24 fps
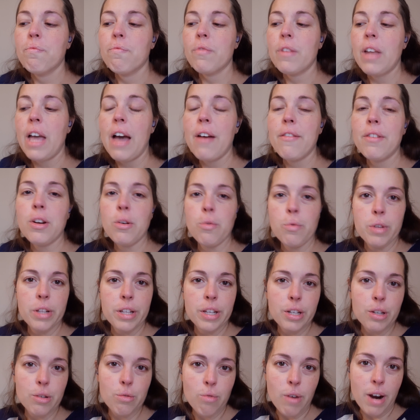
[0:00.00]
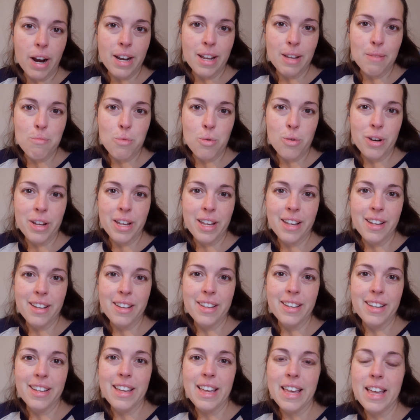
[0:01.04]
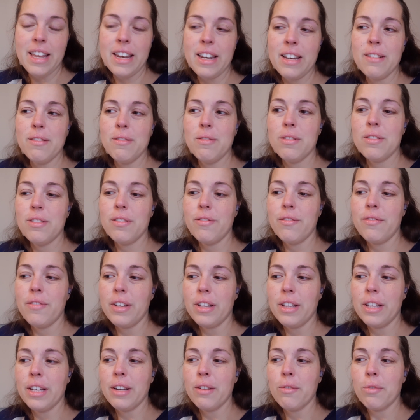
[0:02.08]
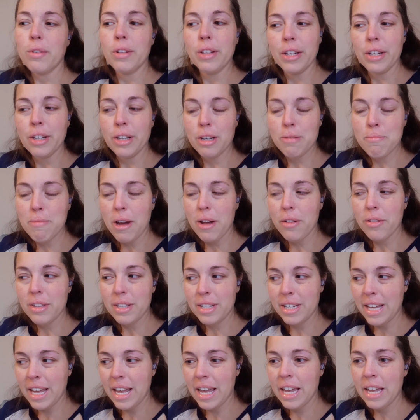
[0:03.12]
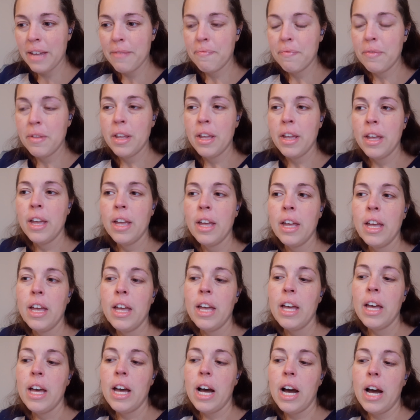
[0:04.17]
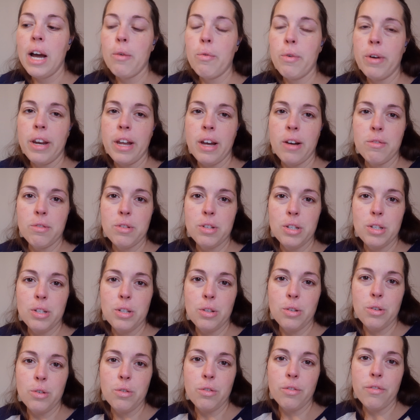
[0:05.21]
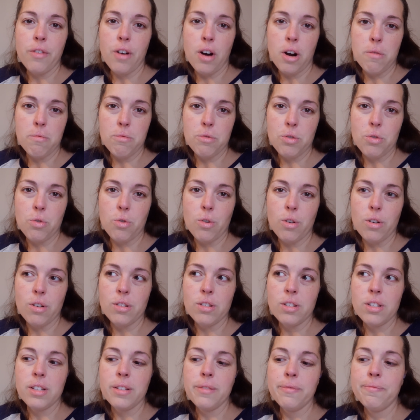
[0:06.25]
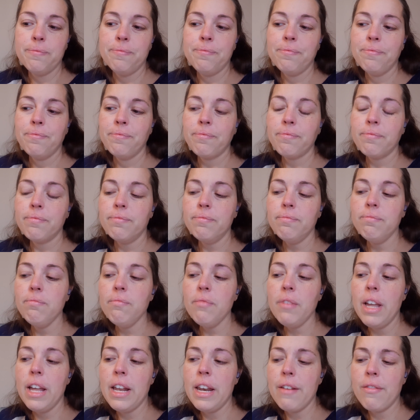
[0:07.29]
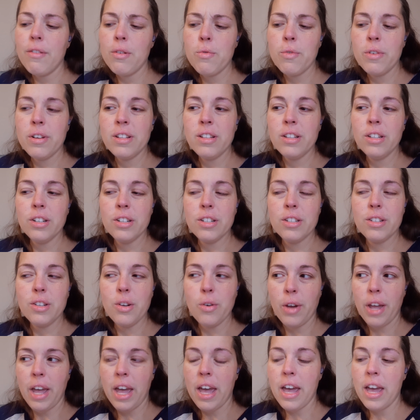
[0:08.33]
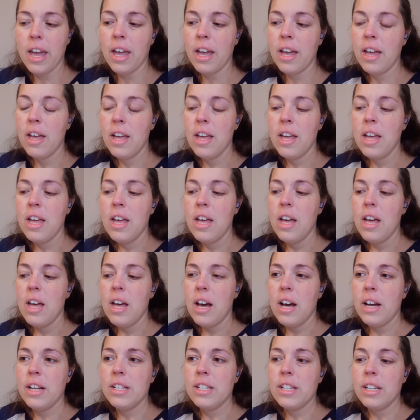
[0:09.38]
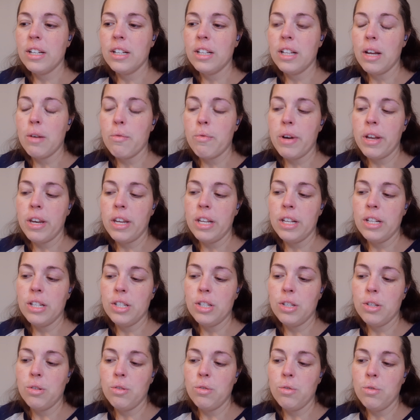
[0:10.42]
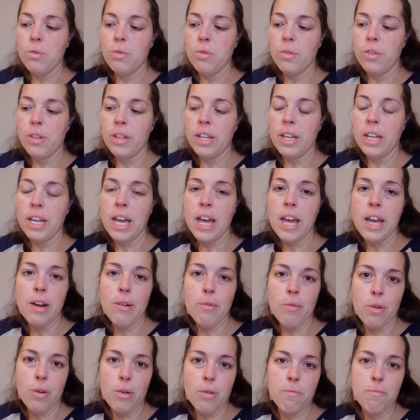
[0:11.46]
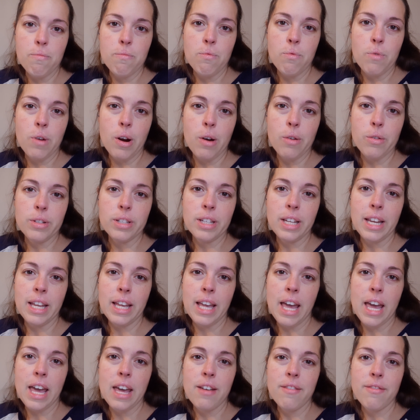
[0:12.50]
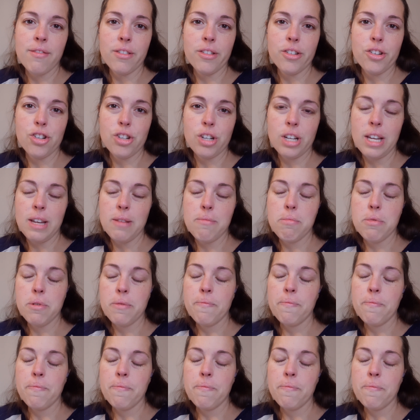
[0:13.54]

having a really good writing morning and feeling really good about the day, I went out to do farm chores and everyone looked okay until I went into the hay room where I was getting hay for the sheep,